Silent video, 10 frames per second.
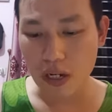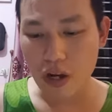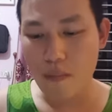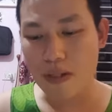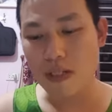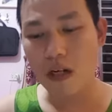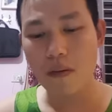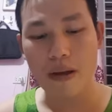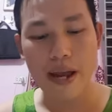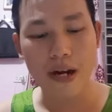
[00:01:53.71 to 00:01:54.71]
You must
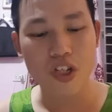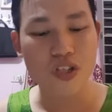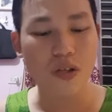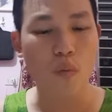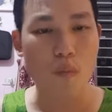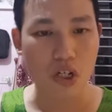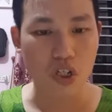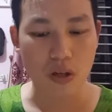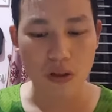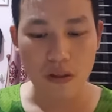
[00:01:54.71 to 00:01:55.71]
love English so much
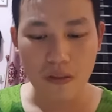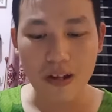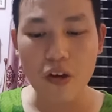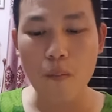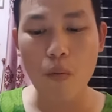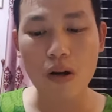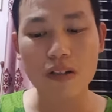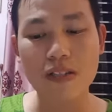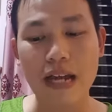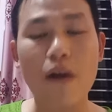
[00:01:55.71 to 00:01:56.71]
that you
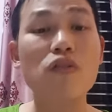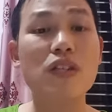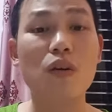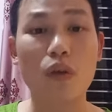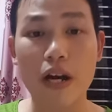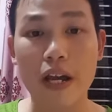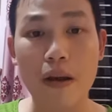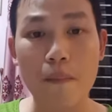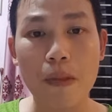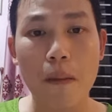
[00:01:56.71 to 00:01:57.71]
practice every single day,
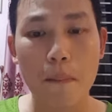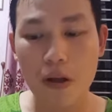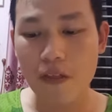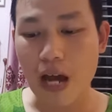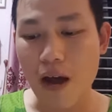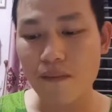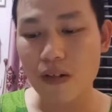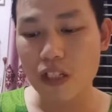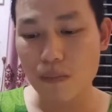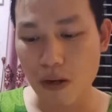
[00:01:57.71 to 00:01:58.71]
month
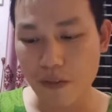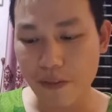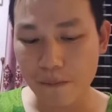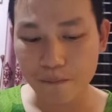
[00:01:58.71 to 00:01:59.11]
after month.